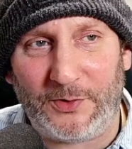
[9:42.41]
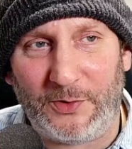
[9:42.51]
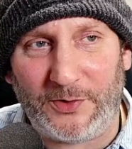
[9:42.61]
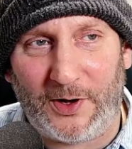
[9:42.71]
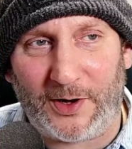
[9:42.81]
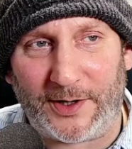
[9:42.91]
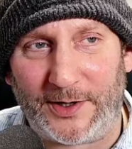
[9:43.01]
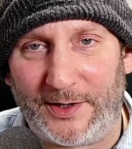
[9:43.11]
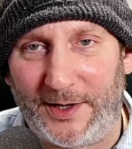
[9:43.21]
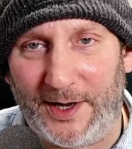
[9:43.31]
died
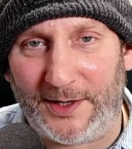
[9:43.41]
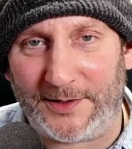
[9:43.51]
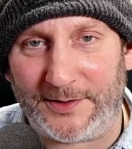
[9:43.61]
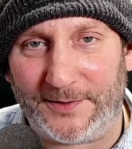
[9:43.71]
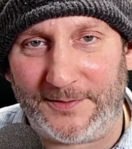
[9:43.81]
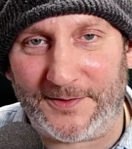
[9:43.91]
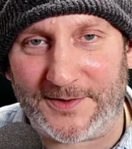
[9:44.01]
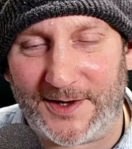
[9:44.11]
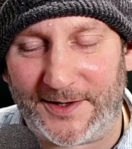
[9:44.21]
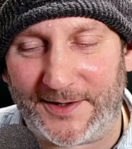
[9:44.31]
at the end. It's
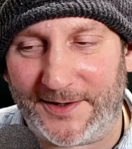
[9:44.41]
like,